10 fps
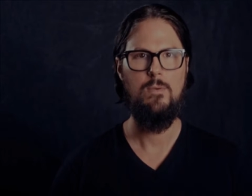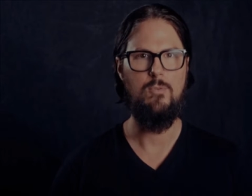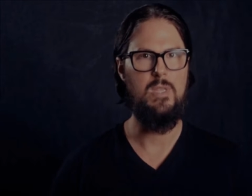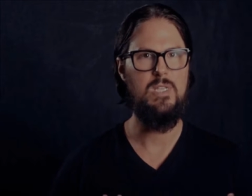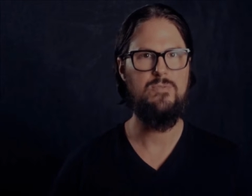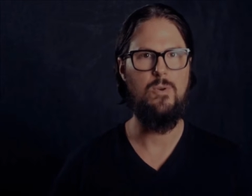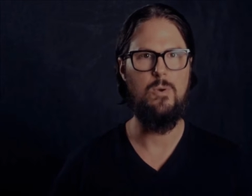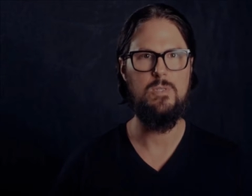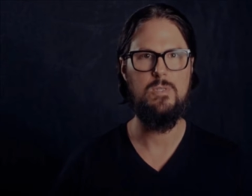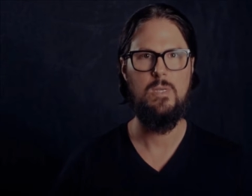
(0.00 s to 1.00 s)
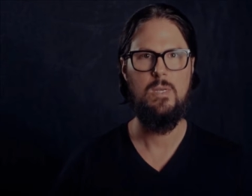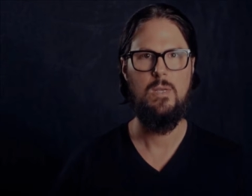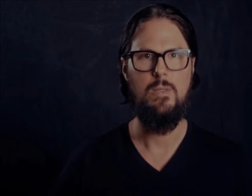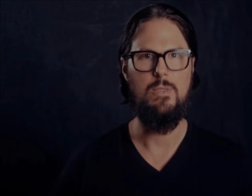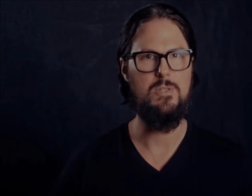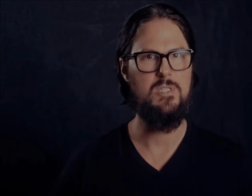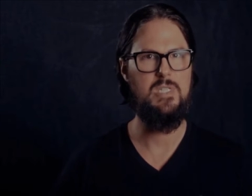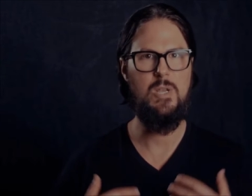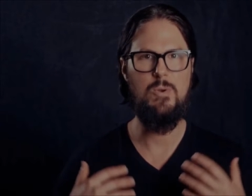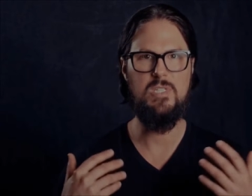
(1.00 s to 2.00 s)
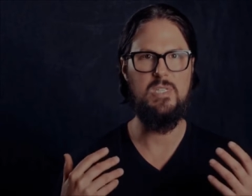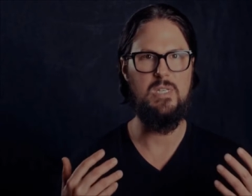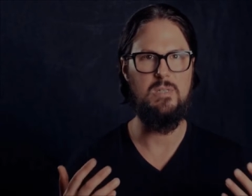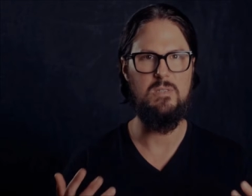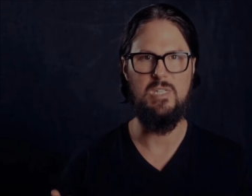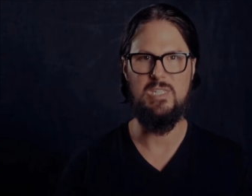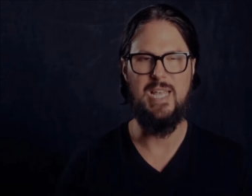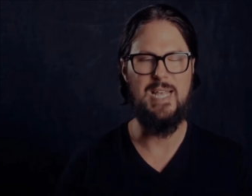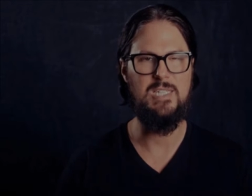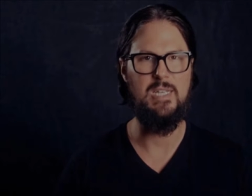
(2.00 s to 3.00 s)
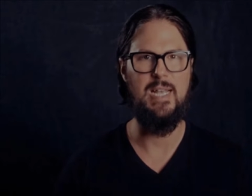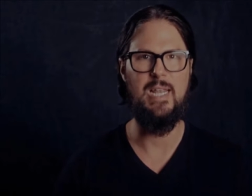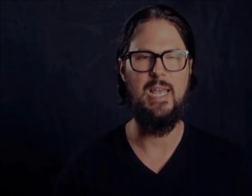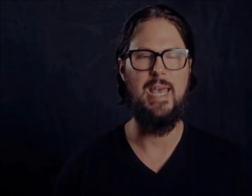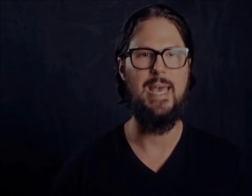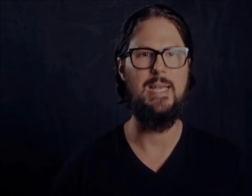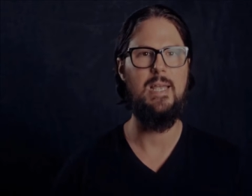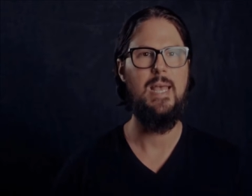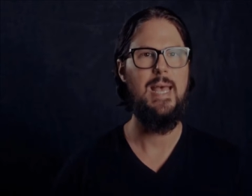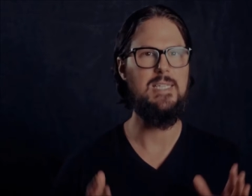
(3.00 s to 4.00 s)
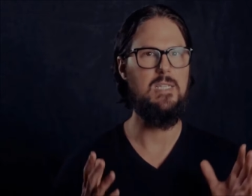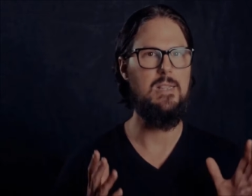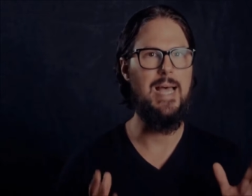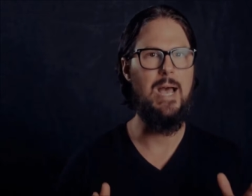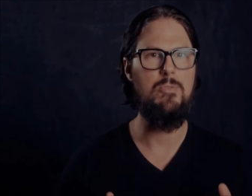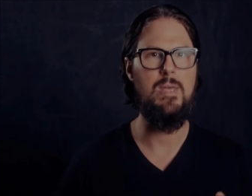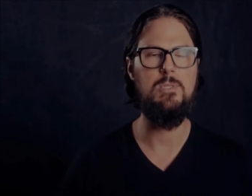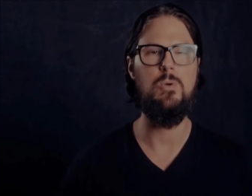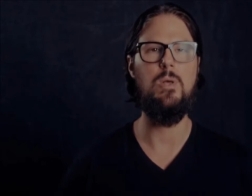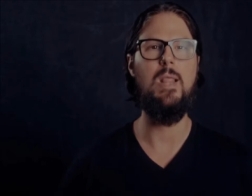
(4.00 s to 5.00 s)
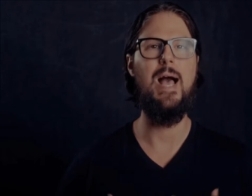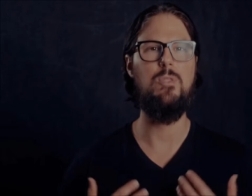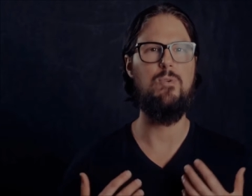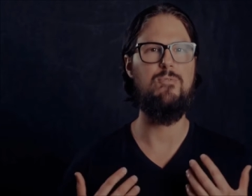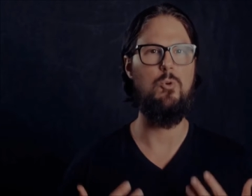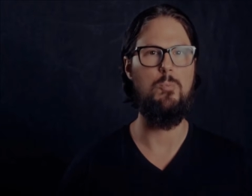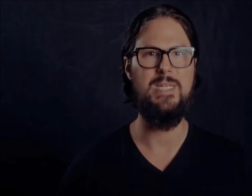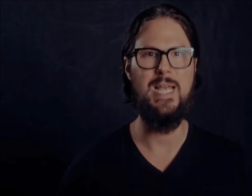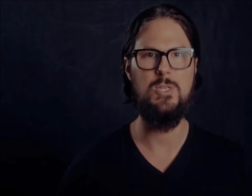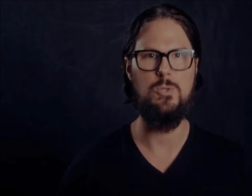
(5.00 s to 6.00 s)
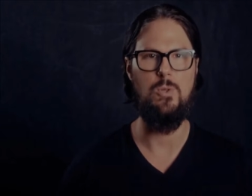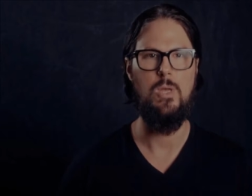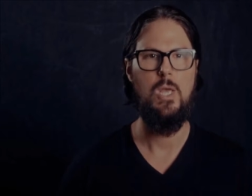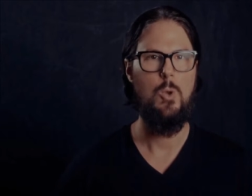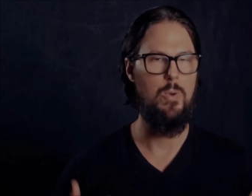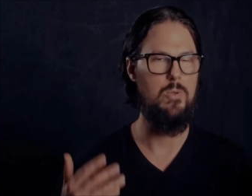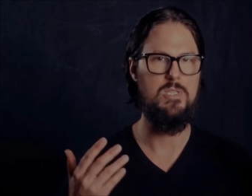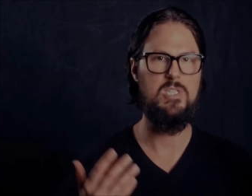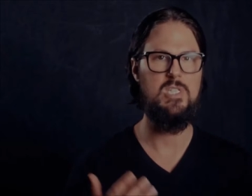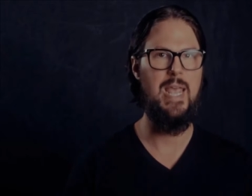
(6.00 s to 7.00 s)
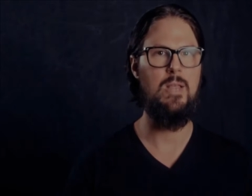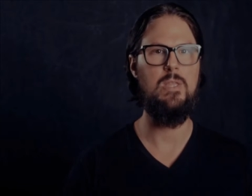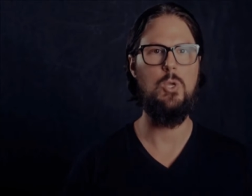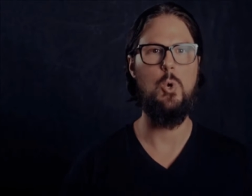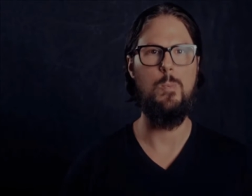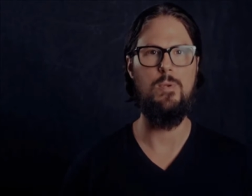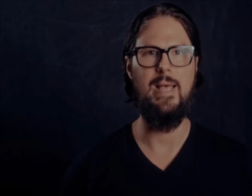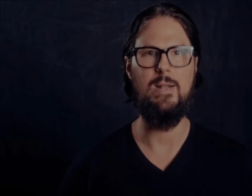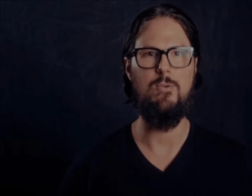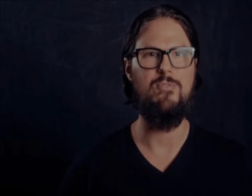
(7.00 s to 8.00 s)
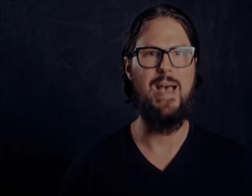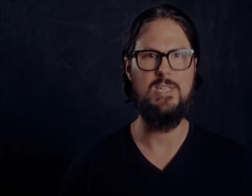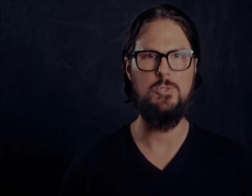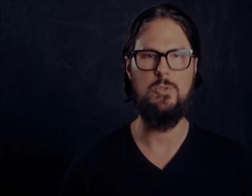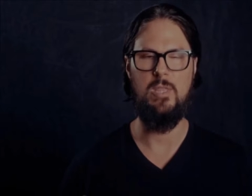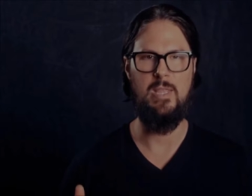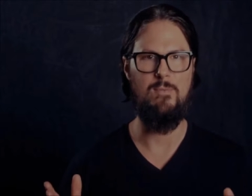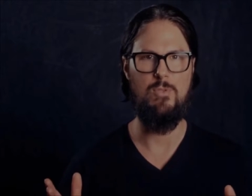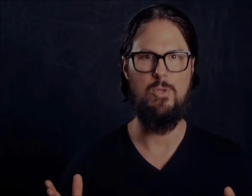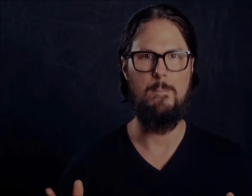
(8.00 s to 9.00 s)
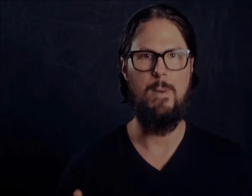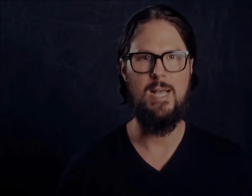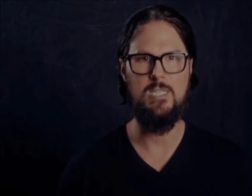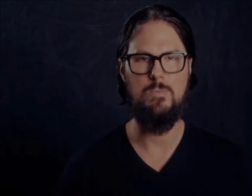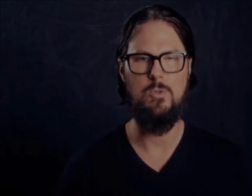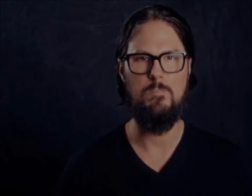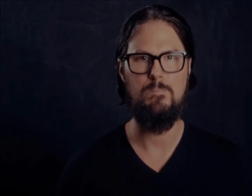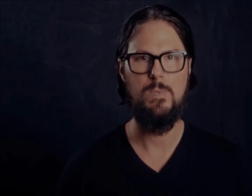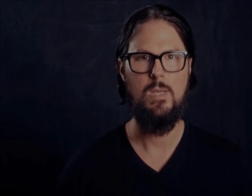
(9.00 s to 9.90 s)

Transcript: For these folks, their secrets to success and getting ahead has allowed them to unlock their full potential, whether it's scaling the corporate ladder faster than they ever thought possible,